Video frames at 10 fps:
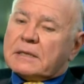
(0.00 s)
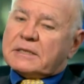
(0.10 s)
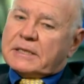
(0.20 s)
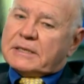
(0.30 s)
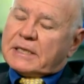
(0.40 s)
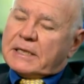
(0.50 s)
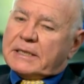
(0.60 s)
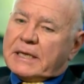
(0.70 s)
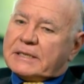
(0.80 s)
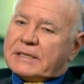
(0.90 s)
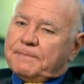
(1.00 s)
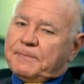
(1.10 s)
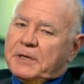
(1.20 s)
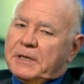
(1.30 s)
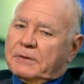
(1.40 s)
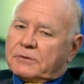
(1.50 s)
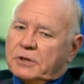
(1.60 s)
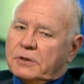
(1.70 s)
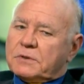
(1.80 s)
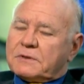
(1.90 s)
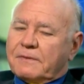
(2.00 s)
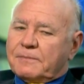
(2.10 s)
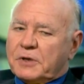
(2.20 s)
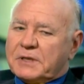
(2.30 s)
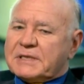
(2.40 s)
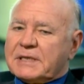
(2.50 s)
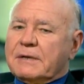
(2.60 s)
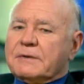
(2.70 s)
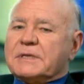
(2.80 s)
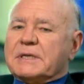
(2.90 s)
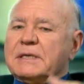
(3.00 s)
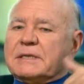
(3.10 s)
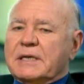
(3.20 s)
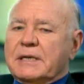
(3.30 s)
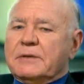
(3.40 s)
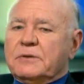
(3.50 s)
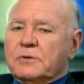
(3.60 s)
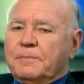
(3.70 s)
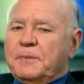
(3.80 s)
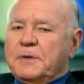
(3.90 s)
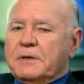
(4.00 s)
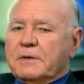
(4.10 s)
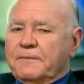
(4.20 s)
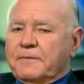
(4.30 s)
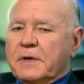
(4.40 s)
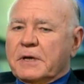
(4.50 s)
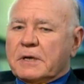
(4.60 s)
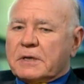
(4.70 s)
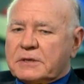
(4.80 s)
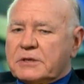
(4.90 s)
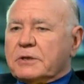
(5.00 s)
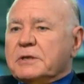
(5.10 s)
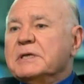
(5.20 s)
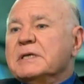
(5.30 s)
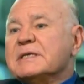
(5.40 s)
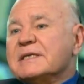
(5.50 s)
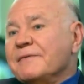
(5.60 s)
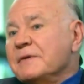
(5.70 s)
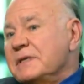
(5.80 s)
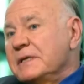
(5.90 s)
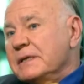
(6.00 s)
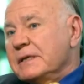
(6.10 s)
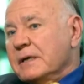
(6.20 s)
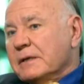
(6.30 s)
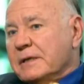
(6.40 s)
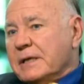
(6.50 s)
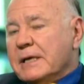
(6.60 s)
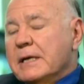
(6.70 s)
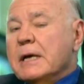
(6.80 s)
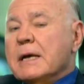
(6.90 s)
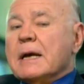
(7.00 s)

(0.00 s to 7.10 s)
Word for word: And since then, the S&P rose from 1,010 to a peak of 1,370 the other day.